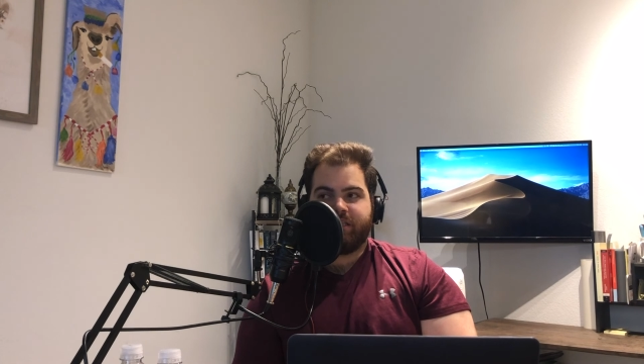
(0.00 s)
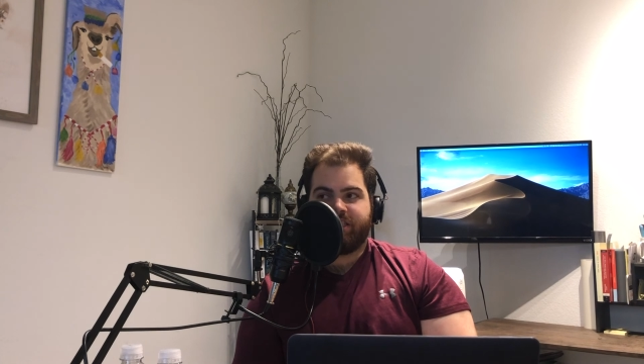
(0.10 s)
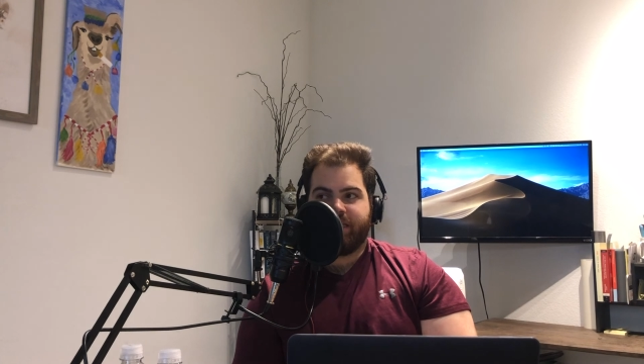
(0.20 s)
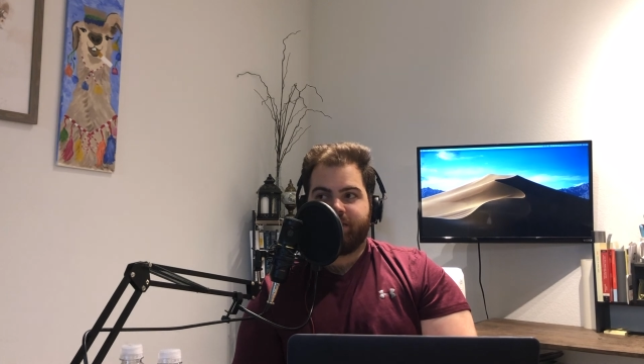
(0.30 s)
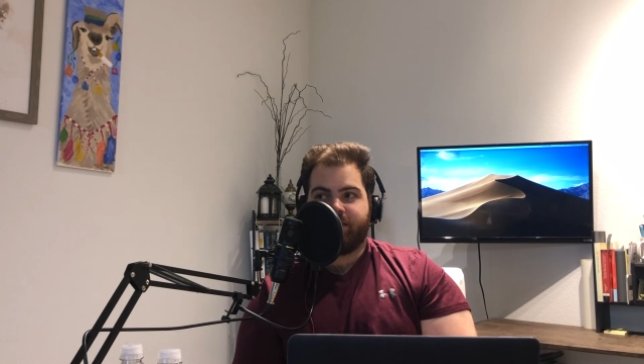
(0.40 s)
a
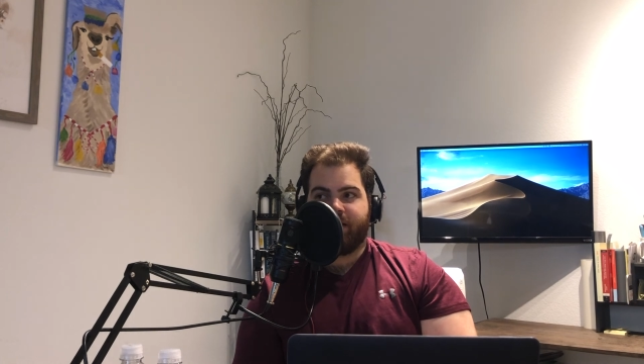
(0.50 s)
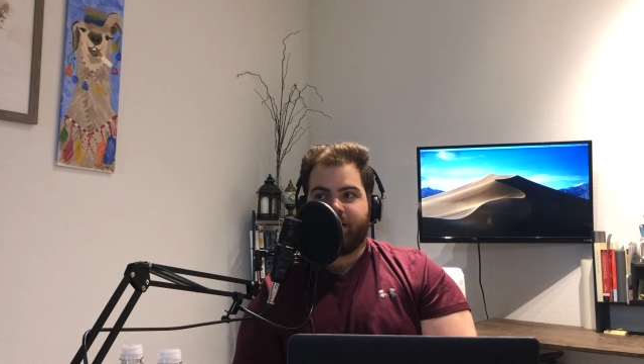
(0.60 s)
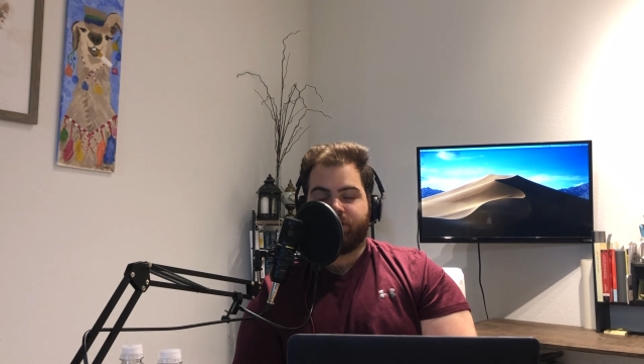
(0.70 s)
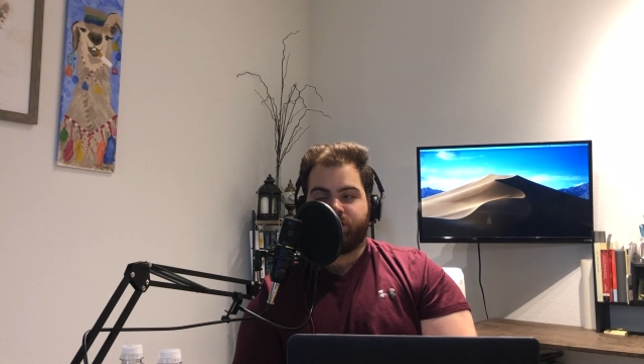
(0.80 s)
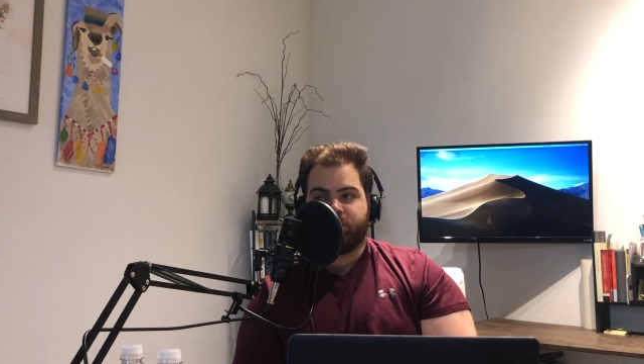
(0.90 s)
chance
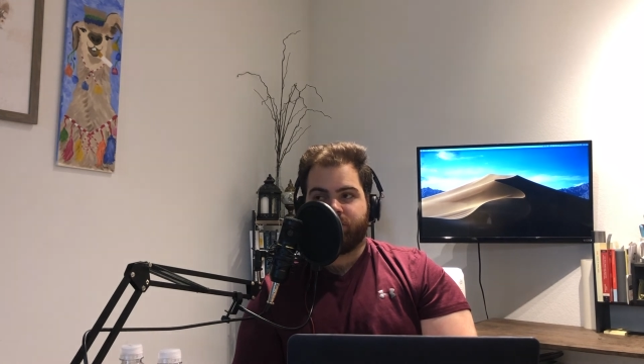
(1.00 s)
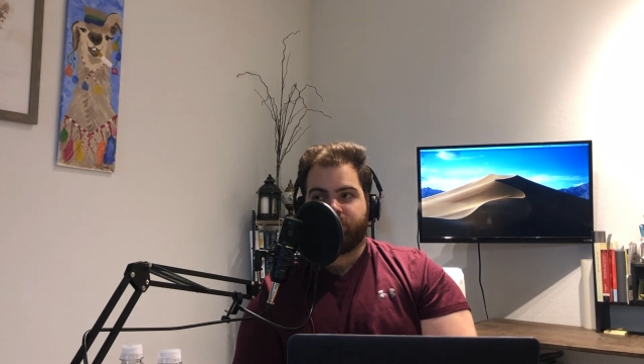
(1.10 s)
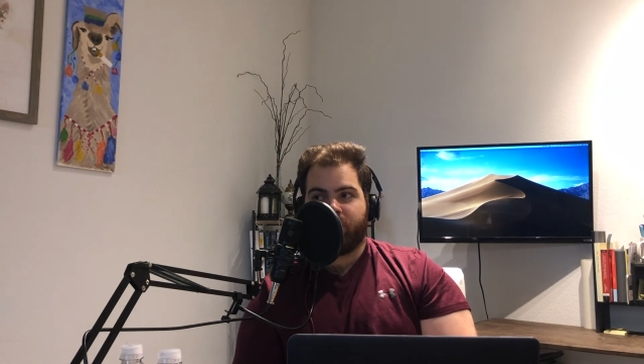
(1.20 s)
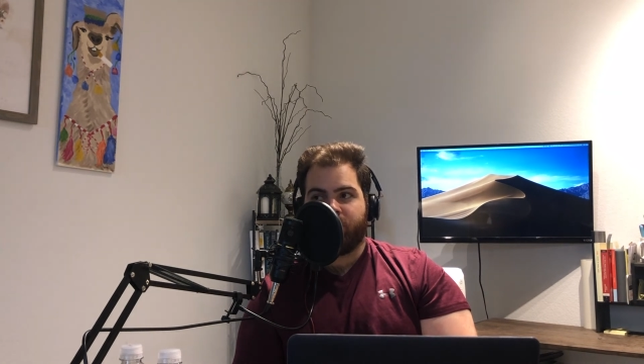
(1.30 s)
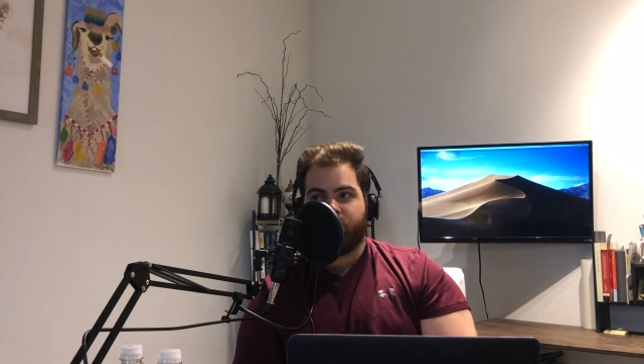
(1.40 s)
that Sugar
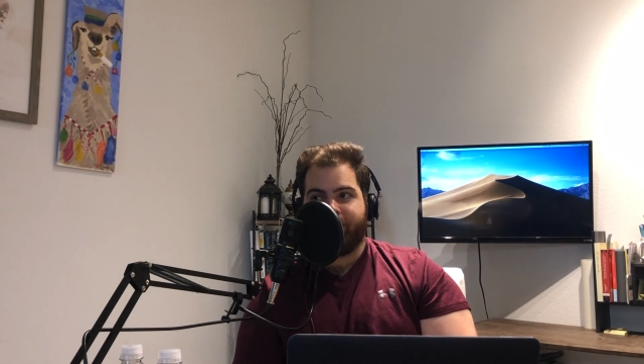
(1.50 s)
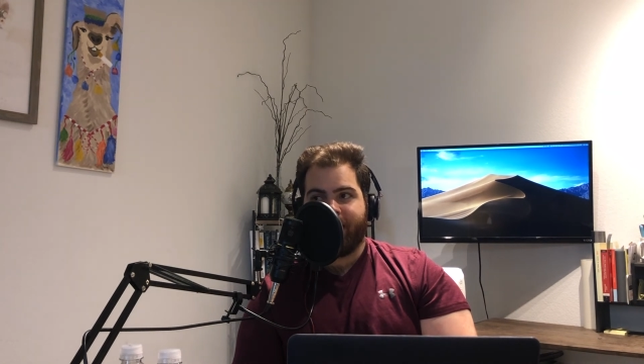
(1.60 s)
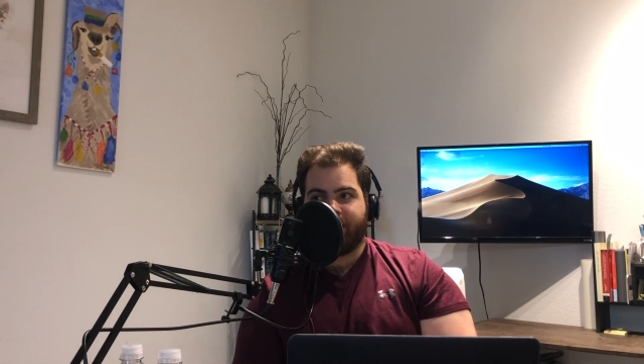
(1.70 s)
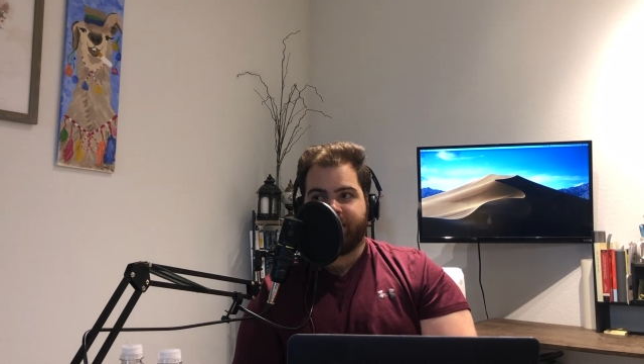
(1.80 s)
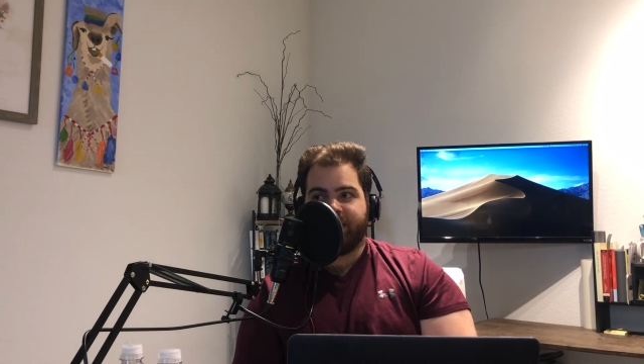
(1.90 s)
Sean
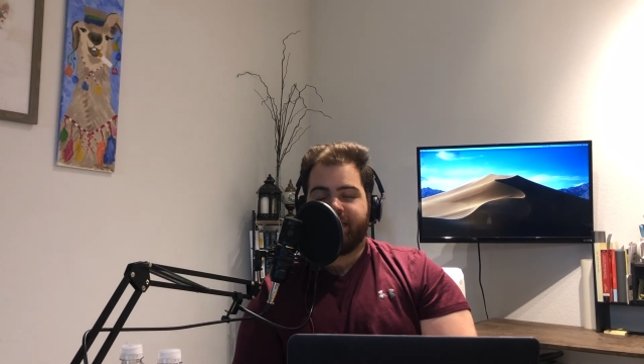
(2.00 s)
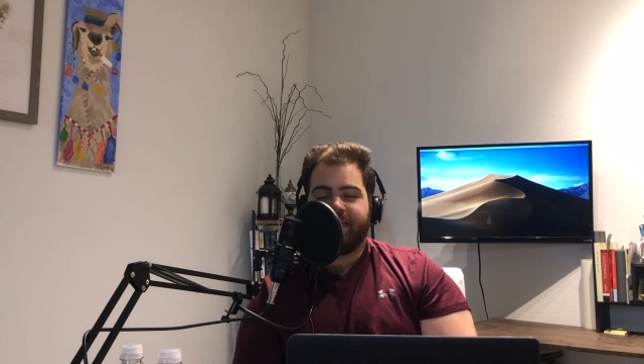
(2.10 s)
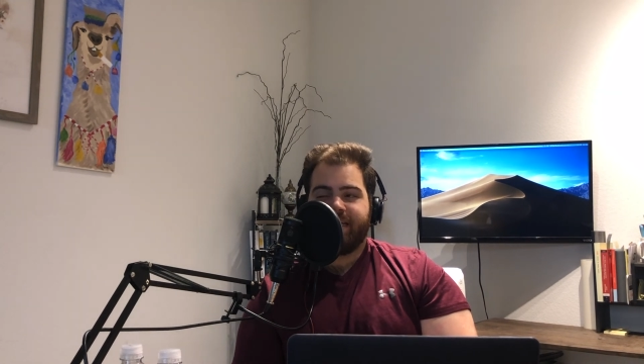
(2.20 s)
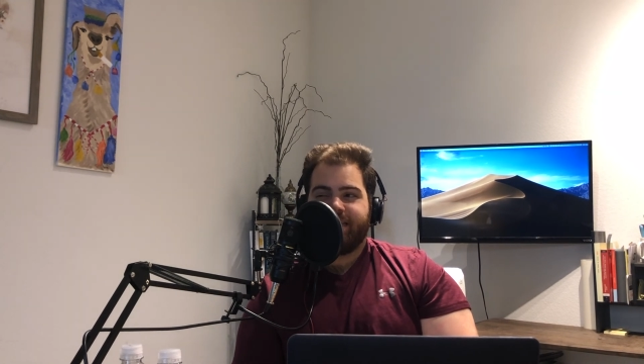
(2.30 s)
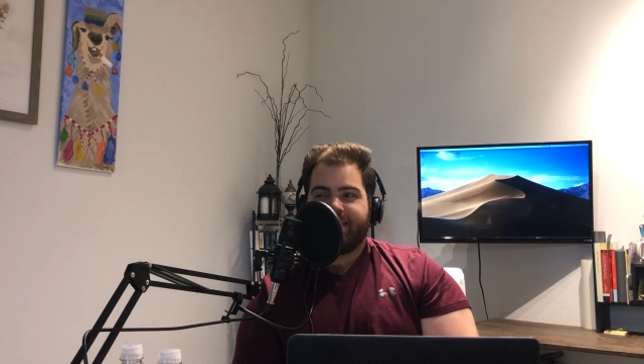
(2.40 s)
O'Malley
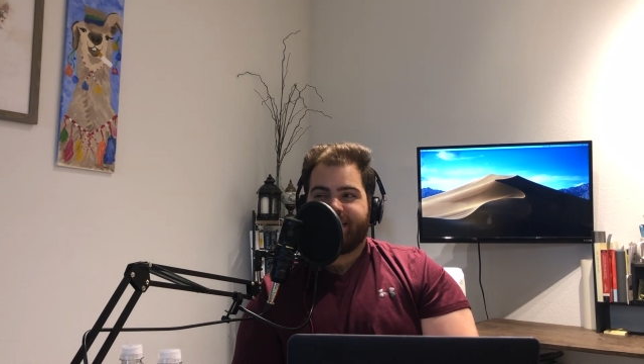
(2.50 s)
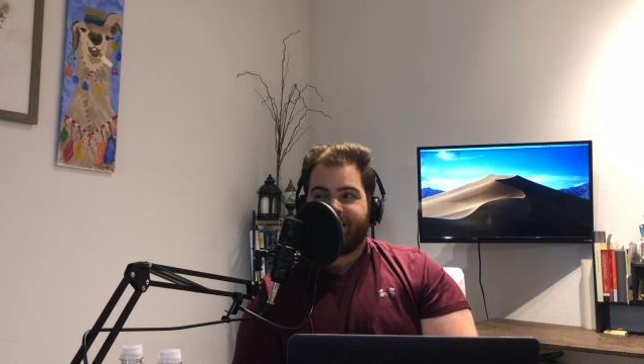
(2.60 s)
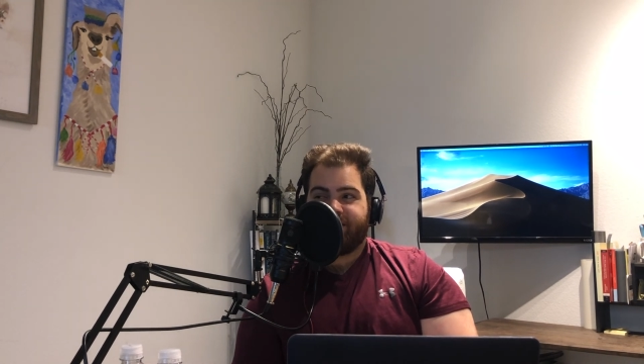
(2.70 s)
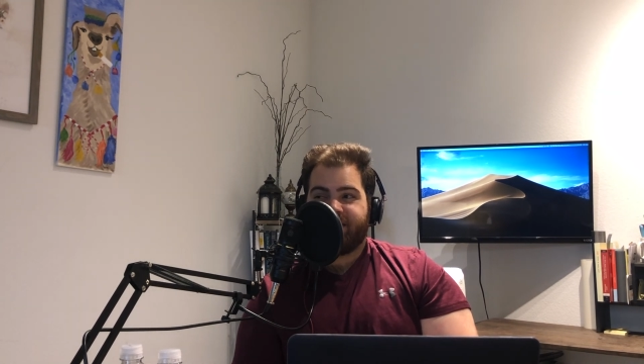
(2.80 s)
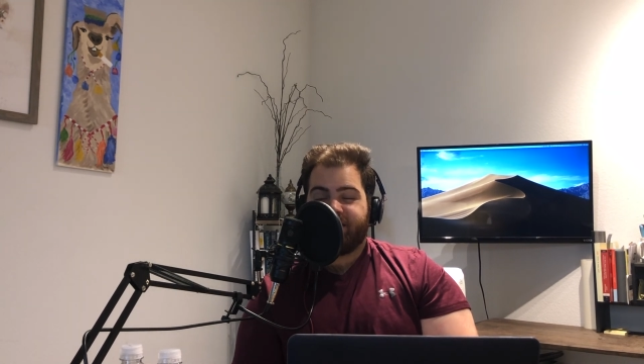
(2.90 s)

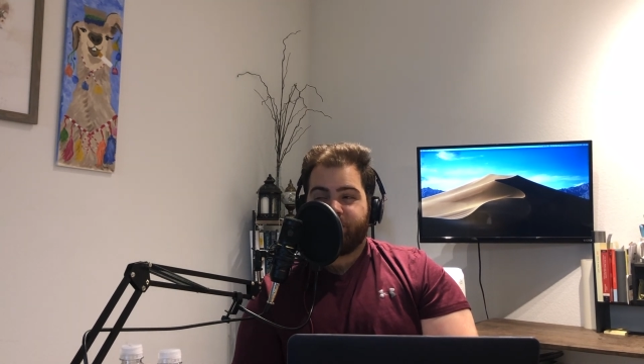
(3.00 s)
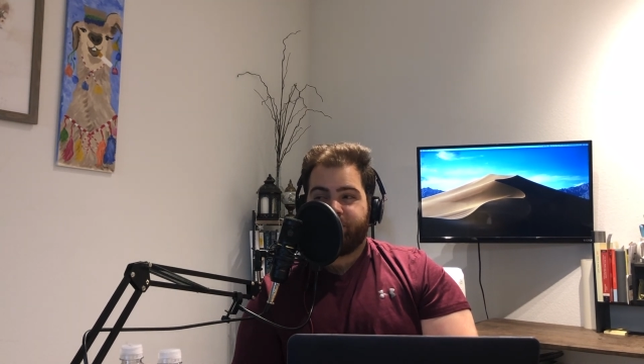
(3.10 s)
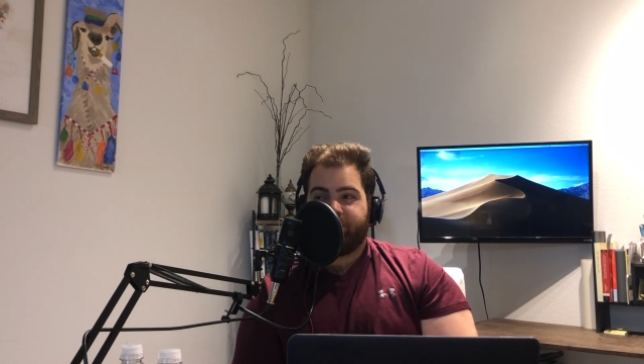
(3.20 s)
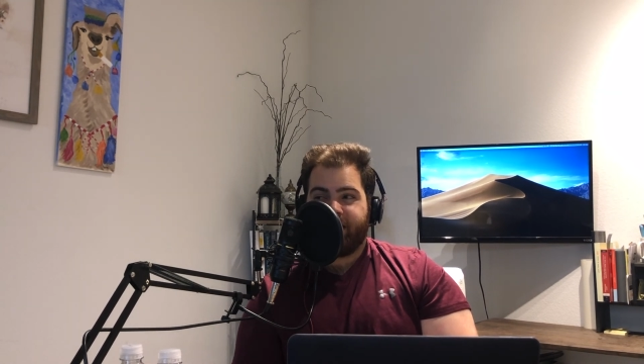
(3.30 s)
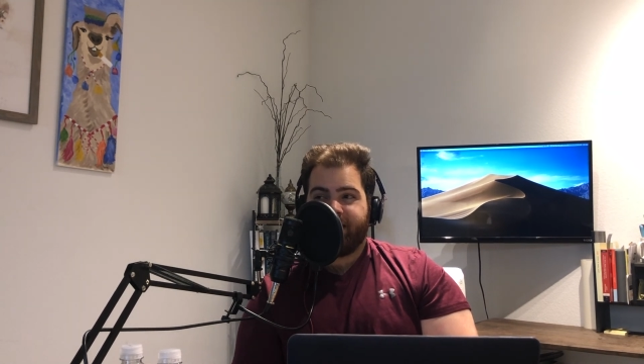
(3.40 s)
can still
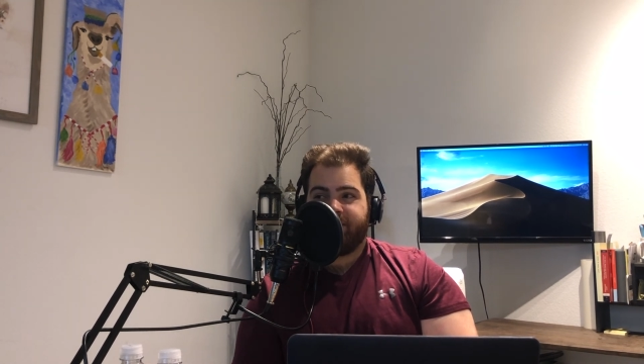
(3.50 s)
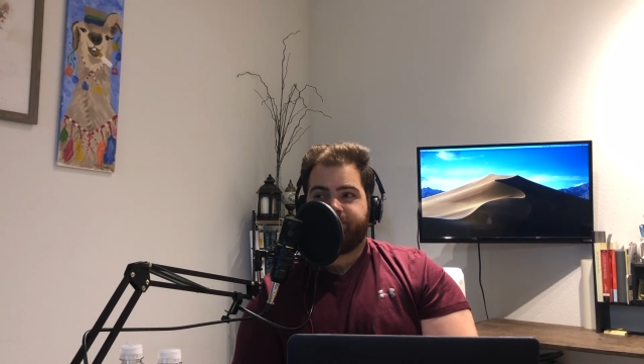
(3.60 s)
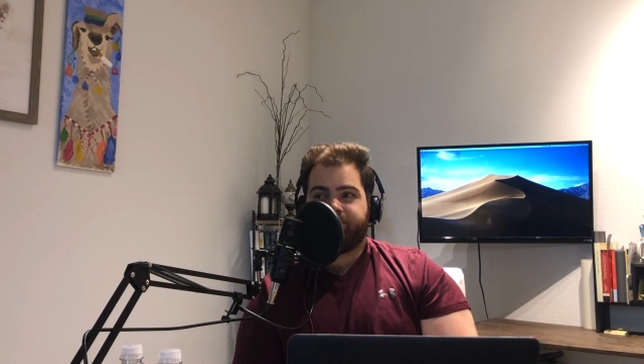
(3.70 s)
fight.